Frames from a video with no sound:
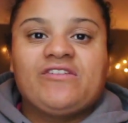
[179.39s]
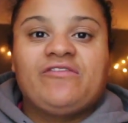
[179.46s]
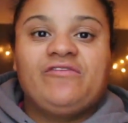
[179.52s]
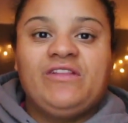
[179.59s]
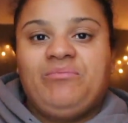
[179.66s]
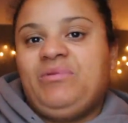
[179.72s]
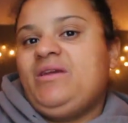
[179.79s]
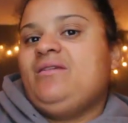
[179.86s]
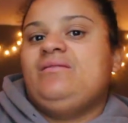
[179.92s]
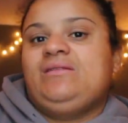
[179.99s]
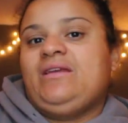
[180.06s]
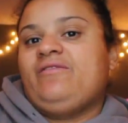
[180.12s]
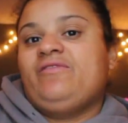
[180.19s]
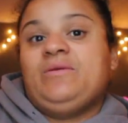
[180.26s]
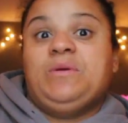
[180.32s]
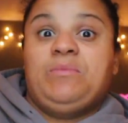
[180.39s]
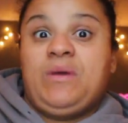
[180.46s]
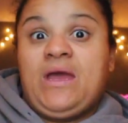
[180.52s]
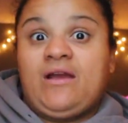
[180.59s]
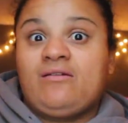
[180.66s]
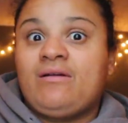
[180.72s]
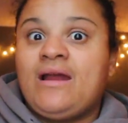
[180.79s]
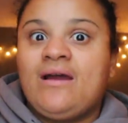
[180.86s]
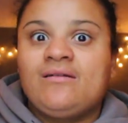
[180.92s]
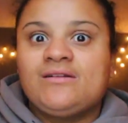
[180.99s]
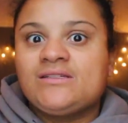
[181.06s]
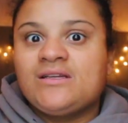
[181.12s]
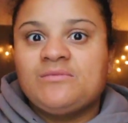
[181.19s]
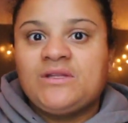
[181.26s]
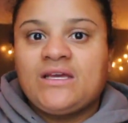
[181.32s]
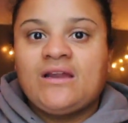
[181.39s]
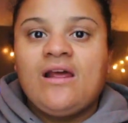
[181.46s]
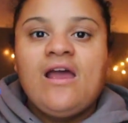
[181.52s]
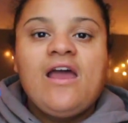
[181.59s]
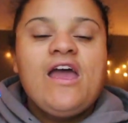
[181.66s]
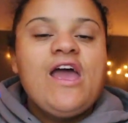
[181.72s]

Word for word: to flip it and like flip it back around or something.